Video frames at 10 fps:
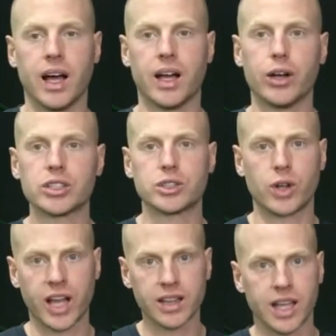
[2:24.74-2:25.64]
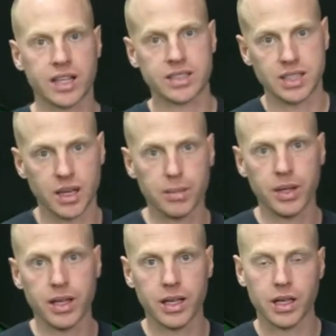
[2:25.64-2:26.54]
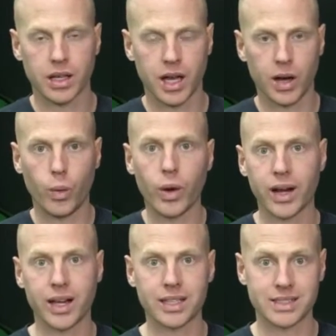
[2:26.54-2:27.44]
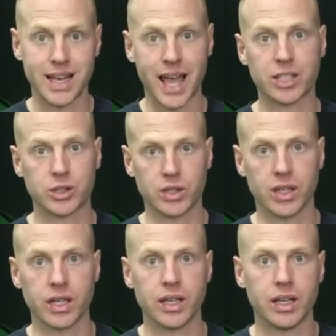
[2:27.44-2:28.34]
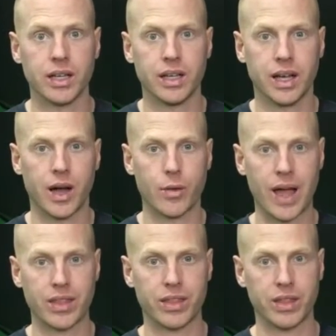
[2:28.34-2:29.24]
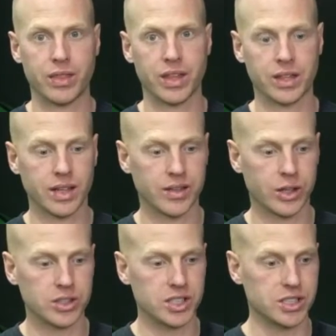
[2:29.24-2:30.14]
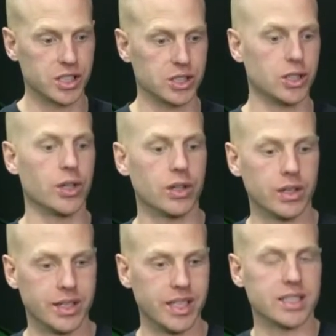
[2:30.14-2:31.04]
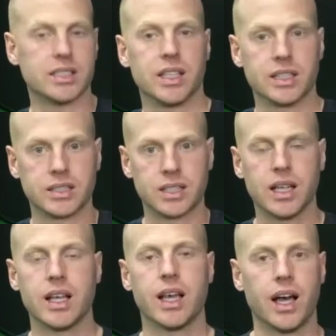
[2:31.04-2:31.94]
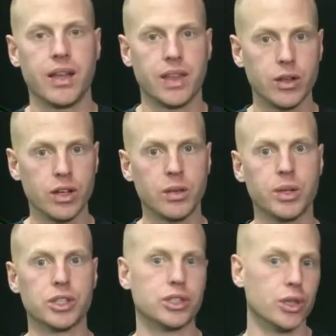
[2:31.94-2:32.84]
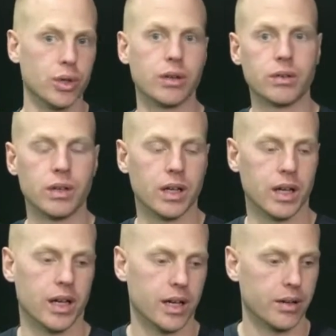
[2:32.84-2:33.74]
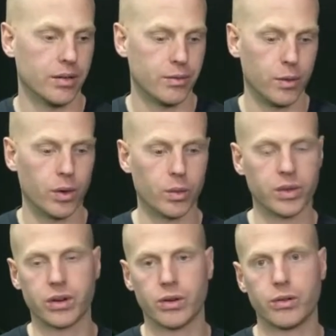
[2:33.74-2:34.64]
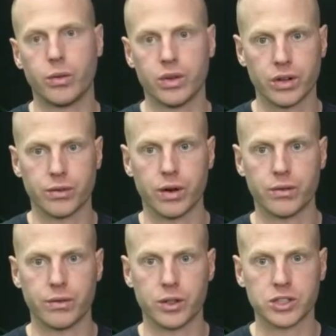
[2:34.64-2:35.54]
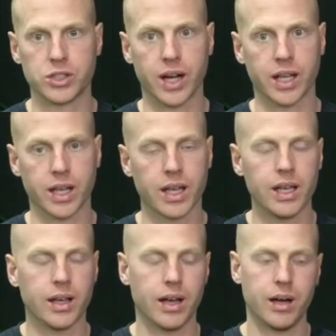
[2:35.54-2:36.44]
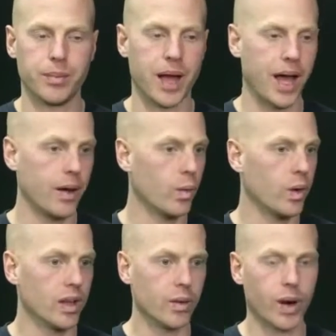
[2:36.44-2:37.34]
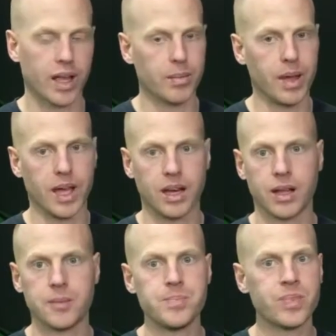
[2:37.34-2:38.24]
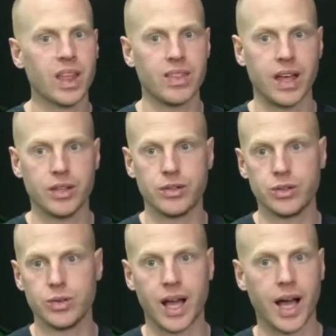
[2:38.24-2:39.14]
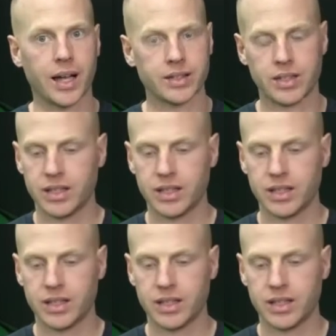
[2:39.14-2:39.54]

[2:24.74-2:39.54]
your stride length is going to be what it is naturally, rather than thinking that there's just a certain distance that you need to be shooting for with your front foot strike. I really recommend that you do not